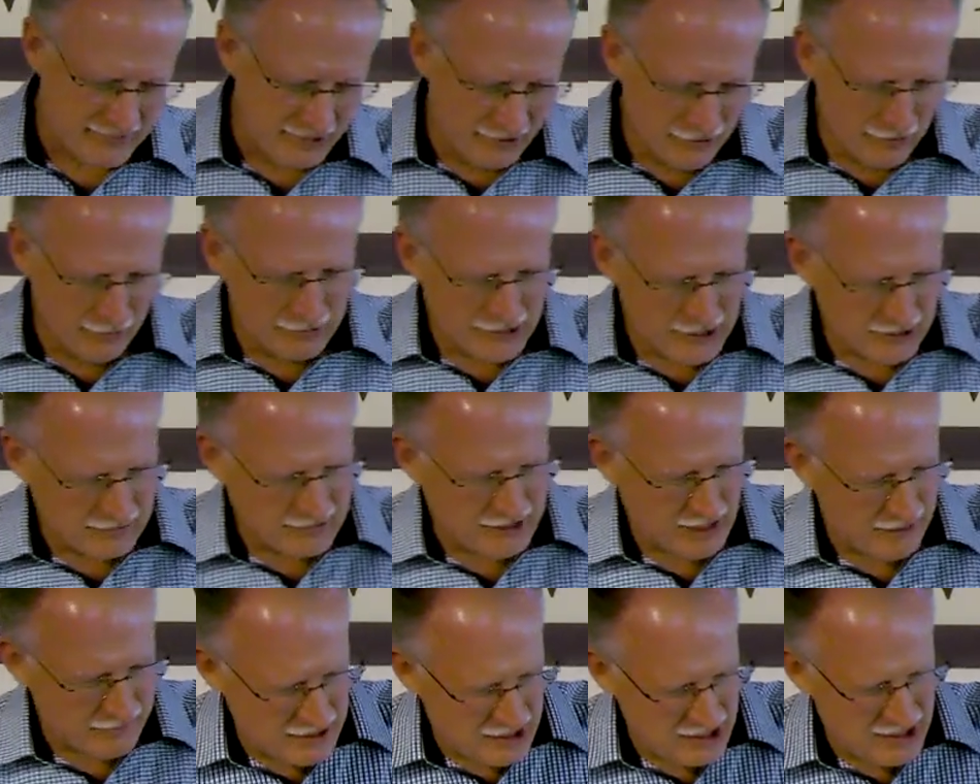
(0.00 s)
You know,
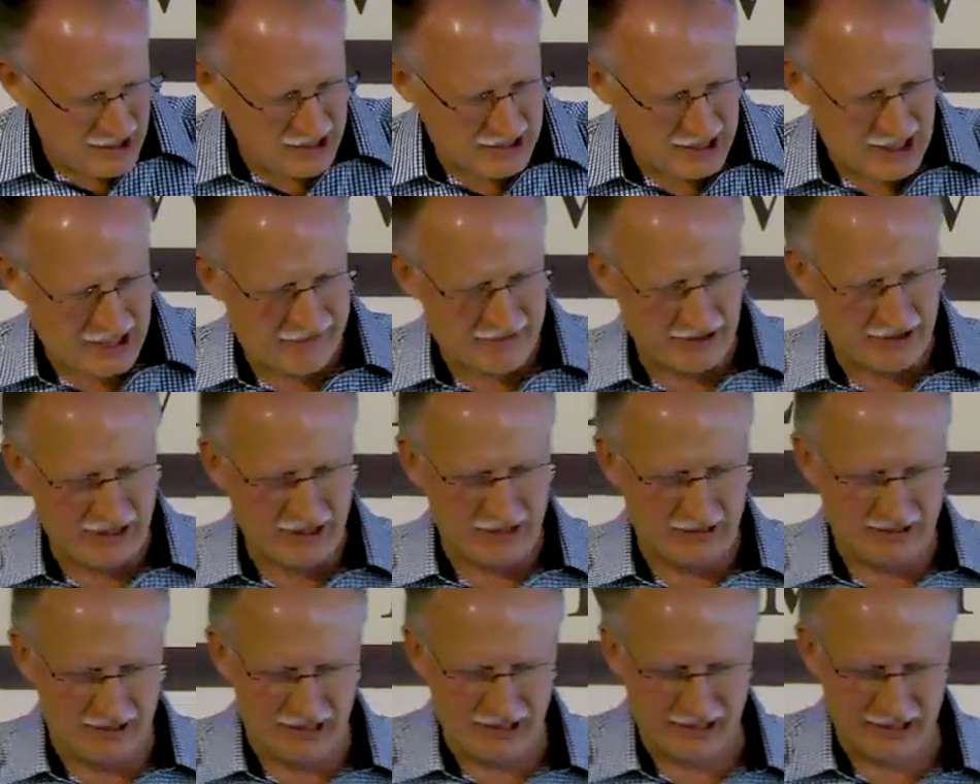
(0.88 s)
sometimes you just have to
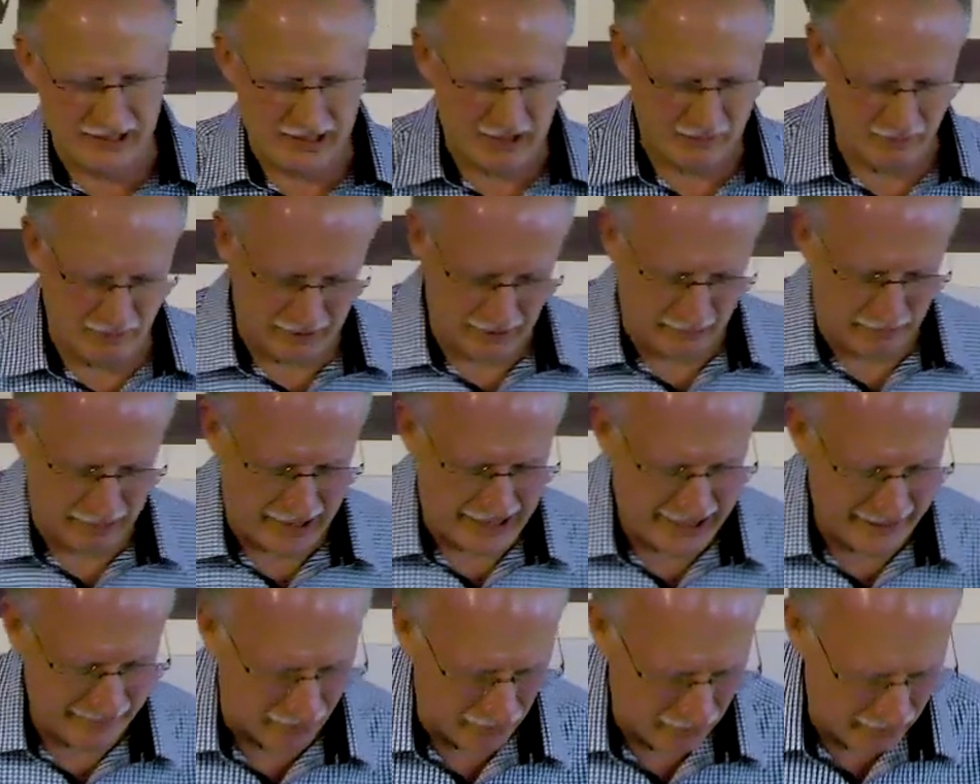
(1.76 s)
get honest with the
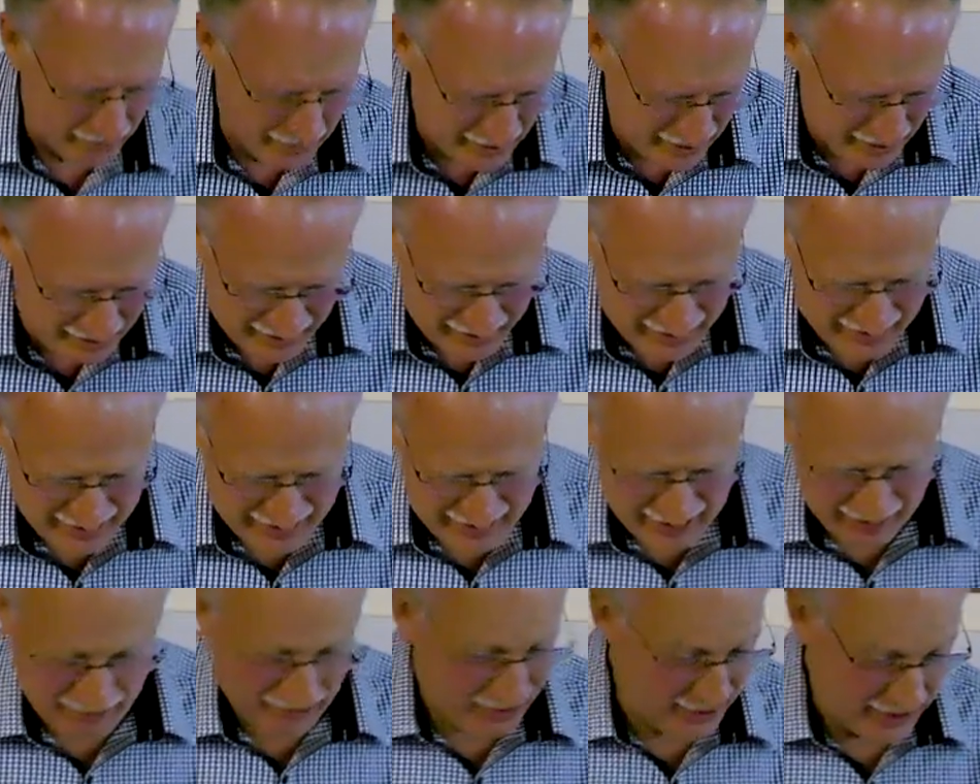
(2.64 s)
Bible.
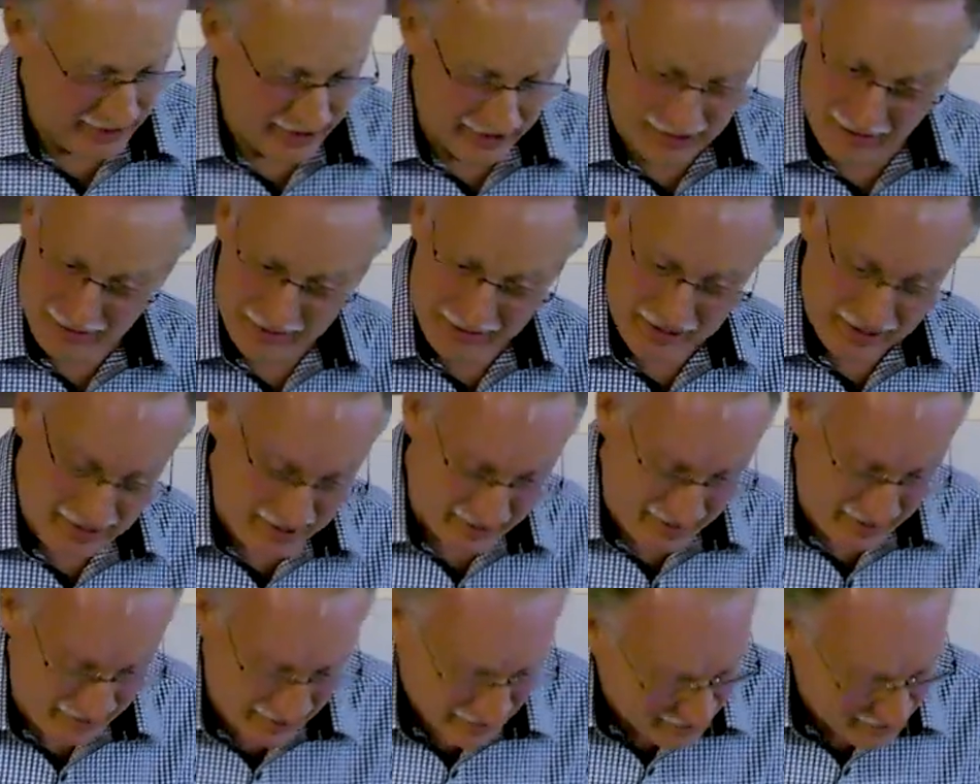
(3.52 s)
Say, well, you know, this,